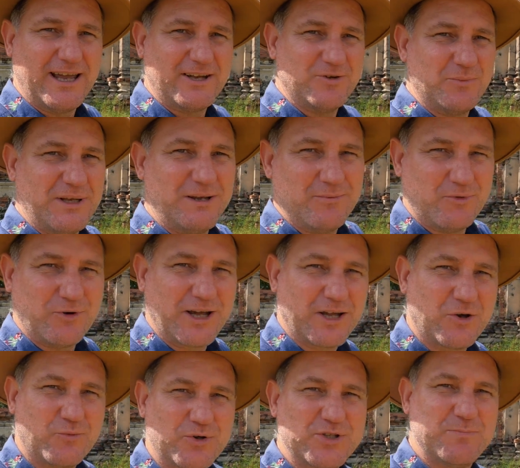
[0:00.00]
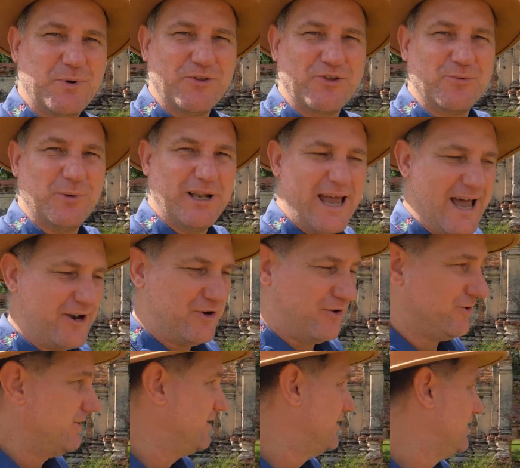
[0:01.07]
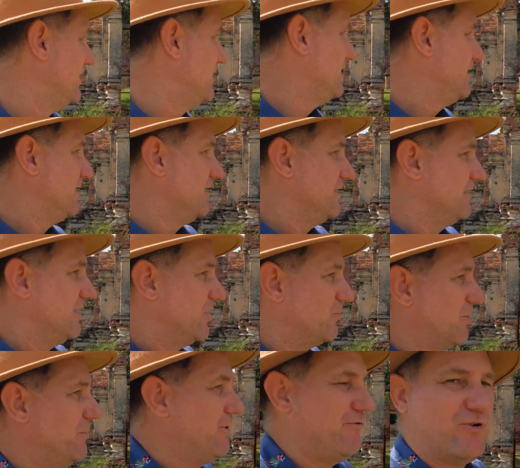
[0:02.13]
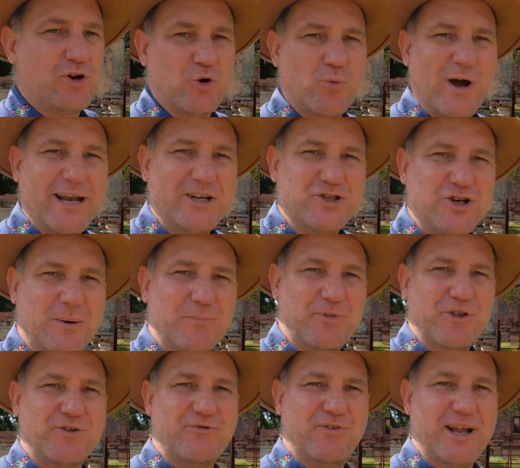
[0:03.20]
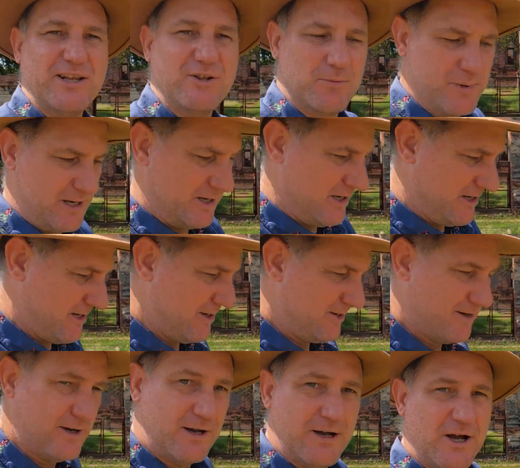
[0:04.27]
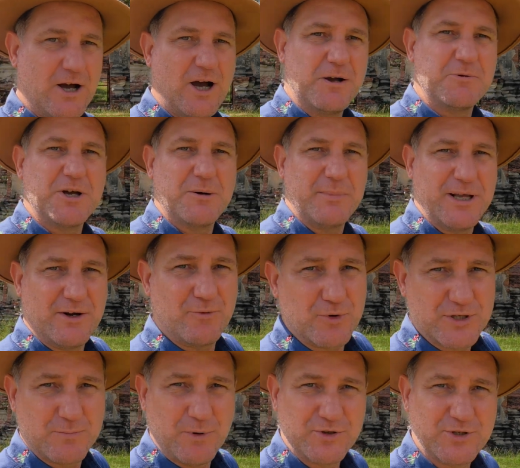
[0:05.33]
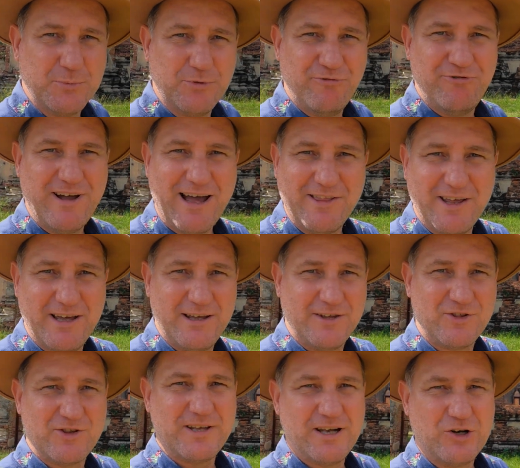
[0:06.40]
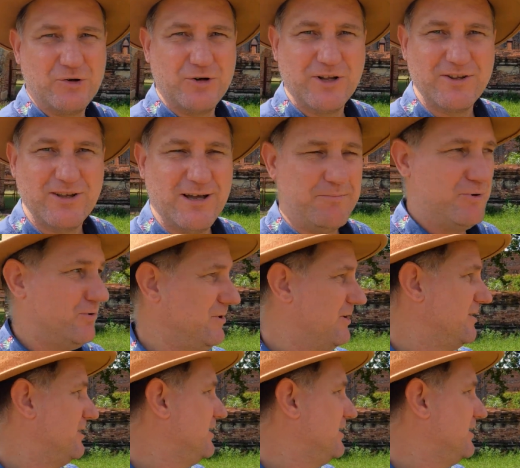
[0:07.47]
had to be like a responsible adult, I'd probably find a way to jump this fence. But I'm going to be a responsible father and set a good example